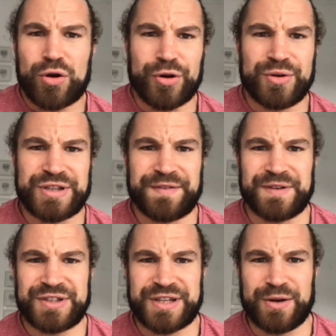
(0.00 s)
on those
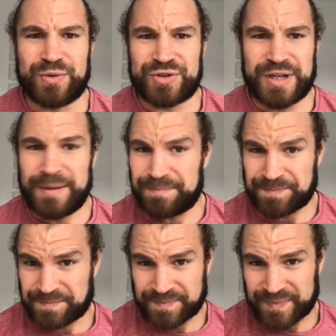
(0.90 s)
different skills
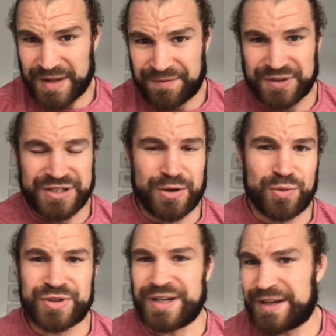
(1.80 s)

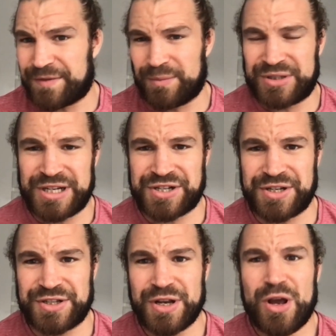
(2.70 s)
in different
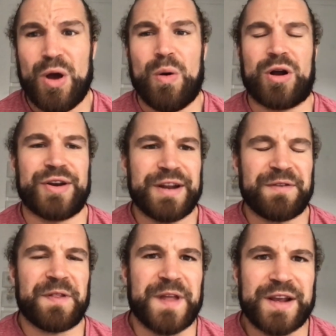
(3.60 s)
positions, work on
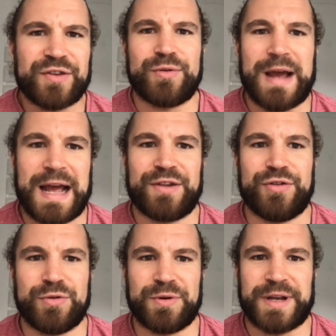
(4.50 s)
different things to add
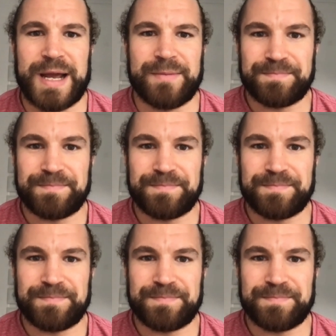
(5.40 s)
to your game.